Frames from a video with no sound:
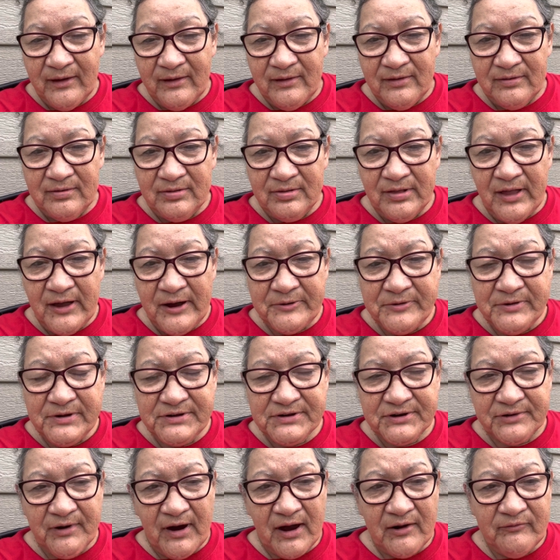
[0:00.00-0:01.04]
And Larry's
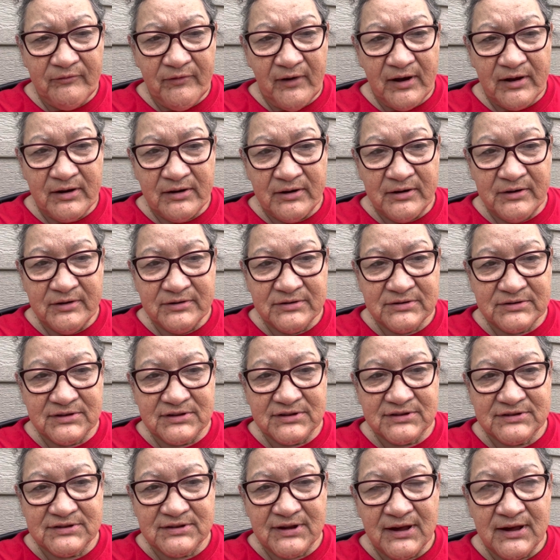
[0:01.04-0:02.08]
grandfather used to
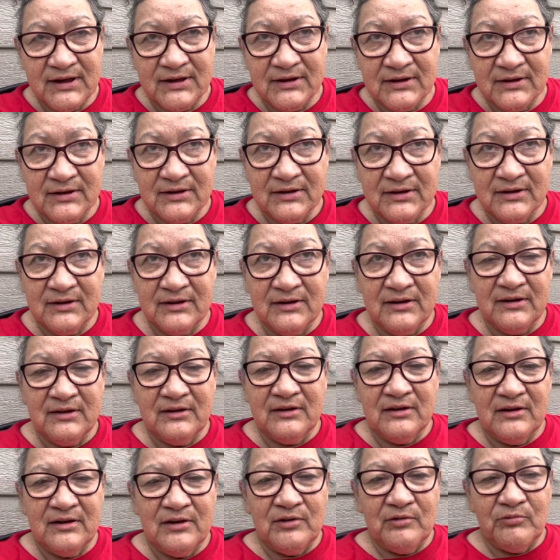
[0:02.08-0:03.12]
say,
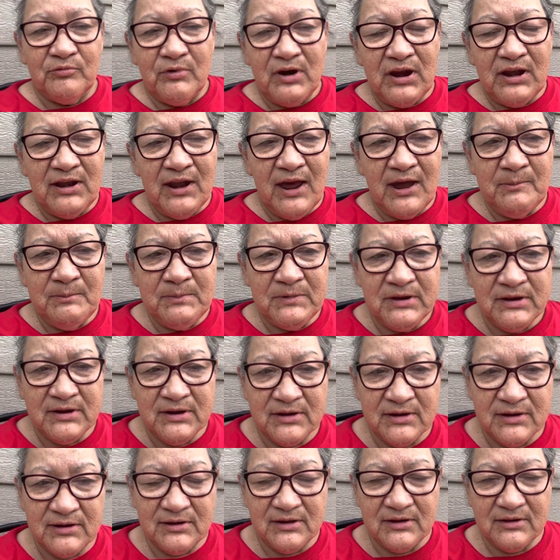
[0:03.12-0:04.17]
we named
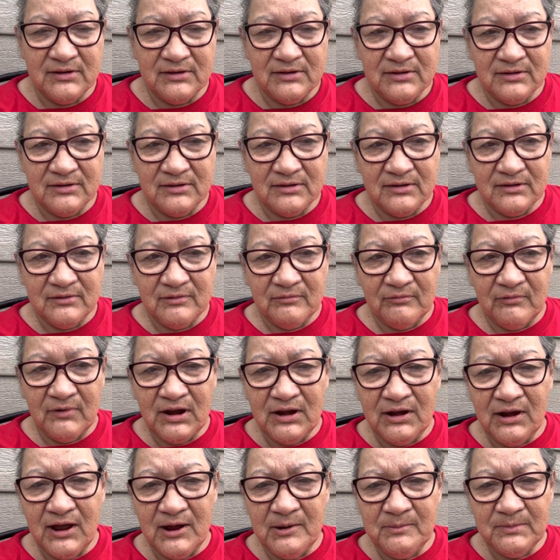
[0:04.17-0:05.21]

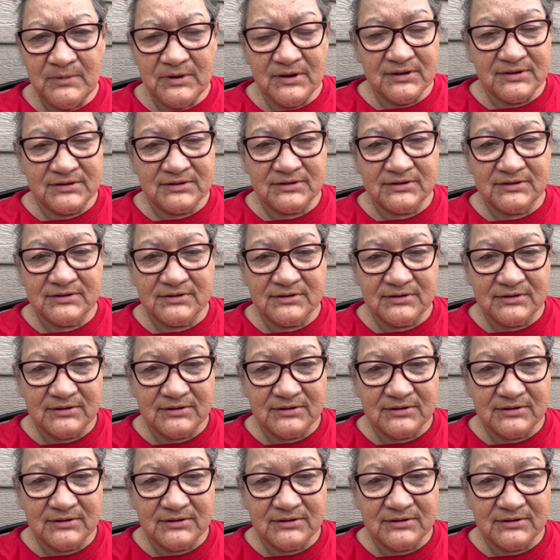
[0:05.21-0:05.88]
this